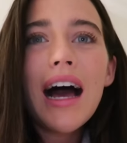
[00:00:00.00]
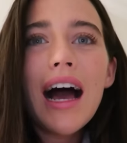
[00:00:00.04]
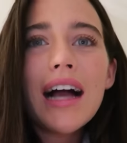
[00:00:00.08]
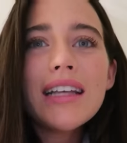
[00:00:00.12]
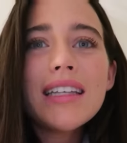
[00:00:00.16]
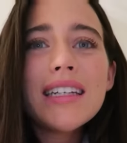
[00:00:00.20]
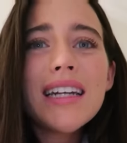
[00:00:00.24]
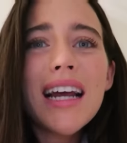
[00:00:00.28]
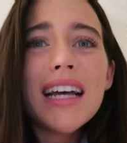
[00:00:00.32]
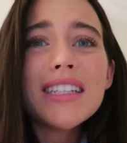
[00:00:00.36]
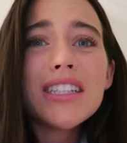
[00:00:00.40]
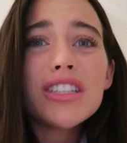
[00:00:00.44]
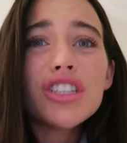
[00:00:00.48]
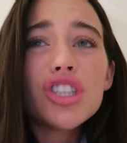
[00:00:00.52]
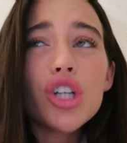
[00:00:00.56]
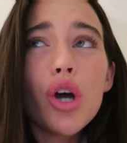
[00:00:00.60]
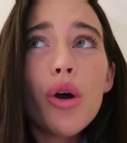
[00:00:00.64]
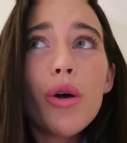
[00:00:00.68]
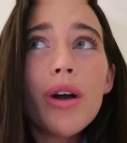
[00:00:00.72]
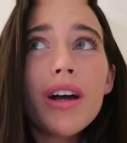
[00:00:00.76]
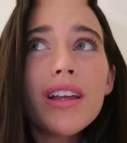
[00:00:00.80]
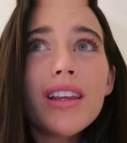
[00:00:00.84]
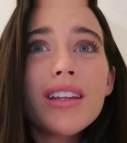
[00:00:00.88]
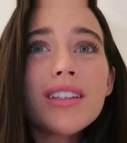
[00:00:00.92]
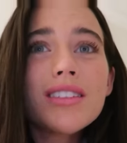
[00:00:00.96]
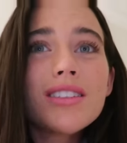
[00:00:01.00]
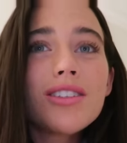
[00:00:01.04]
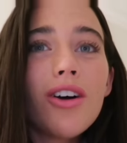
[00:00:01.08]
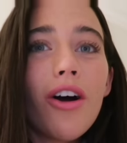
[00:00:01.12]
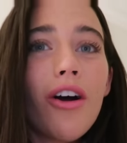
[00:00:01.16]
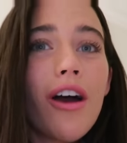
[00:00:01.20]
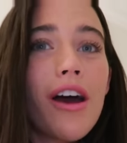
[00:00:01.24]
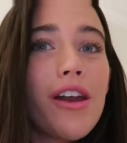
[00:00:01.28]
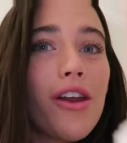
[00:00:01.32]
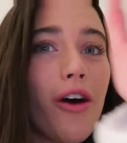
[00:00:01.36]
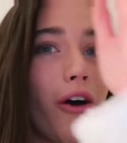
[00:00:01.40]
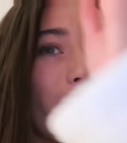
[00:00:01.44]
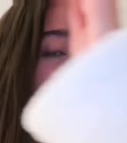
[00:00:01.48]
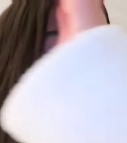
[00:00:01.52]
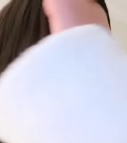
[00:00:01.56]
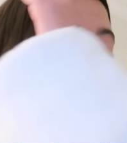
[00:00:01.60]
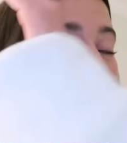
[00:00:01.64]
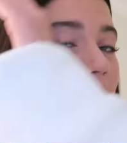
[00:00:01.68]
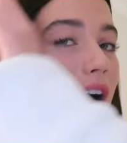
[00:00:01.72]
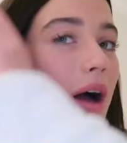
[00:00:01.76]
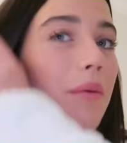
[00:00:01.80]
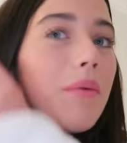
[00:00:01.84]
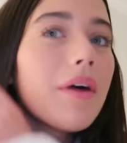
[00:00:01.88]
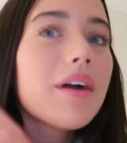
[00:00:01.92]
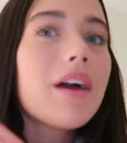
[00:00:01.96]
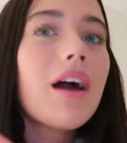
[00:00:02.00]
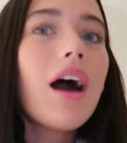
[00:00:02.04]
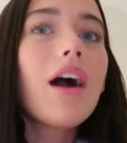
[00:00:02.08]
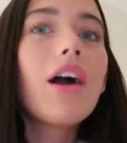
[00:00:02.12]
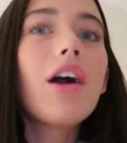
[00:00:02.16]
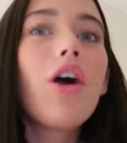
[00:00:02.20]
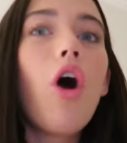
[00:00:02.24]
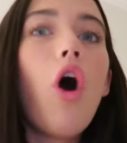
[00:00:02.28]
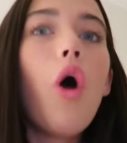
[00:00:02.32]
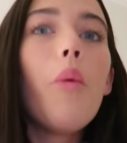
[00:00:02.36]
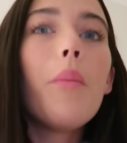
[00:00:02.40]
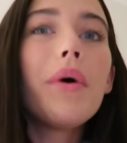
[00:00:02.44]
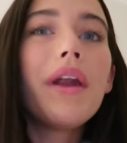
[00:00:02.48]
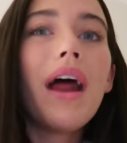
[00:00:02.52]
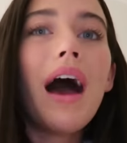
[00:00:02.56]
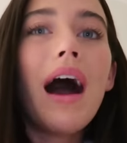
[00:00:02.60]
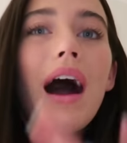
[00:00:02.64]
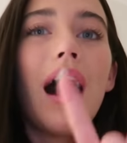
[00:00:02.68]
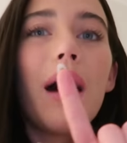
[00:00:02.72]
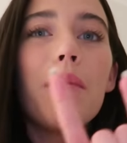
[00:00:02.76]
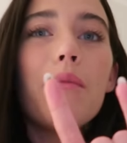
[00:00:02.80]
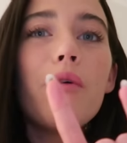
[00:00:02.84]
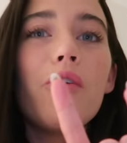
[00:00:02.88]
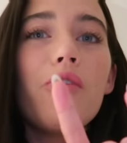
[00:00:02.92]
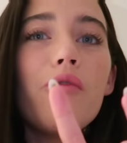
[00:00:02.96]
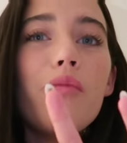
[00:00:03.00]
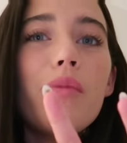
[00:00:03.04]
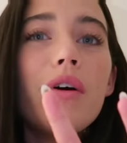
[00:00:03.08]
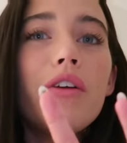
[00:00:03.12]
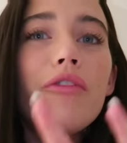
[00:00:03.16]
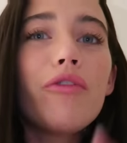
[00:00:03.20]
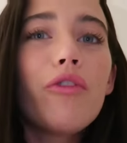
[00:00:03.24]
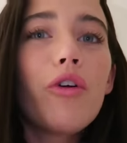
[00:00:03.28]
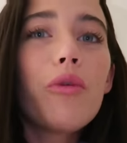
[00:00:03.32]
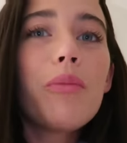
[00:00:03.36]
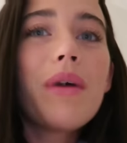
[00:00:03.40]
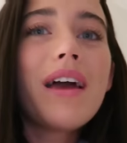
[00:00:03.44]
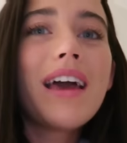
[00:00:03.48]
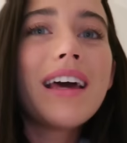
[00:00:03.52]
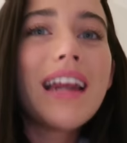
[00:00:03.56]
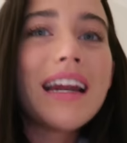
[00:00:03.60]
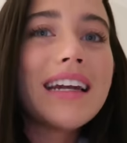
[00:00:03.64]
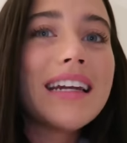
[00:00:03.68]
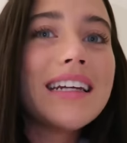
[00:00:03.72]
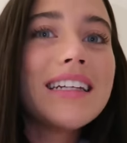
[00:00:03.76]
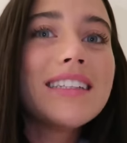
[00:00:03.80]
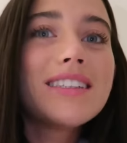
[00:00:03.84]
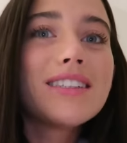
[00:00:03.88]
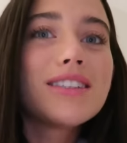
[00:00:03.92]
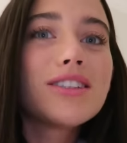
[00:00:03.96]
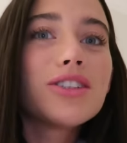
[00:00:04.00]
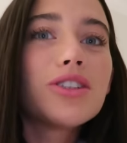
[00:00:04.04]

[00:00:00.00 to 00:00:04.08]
I did it as a joke at the start and now it's become like a common hair movement for me and it needs to